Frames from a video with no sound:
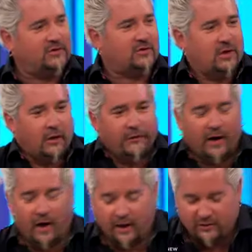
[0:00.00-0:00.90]
this is called the
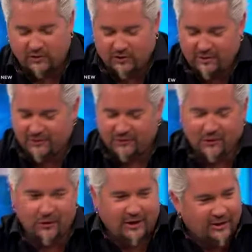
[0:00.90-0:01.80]
hunch. This is
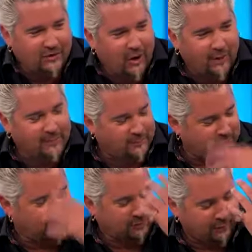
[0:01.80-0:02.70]
so you get your arms up
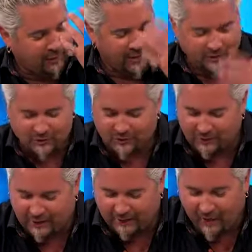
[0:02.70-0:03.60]
so it doesn't run down your
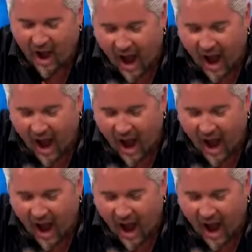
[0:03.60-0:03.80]
sleeve.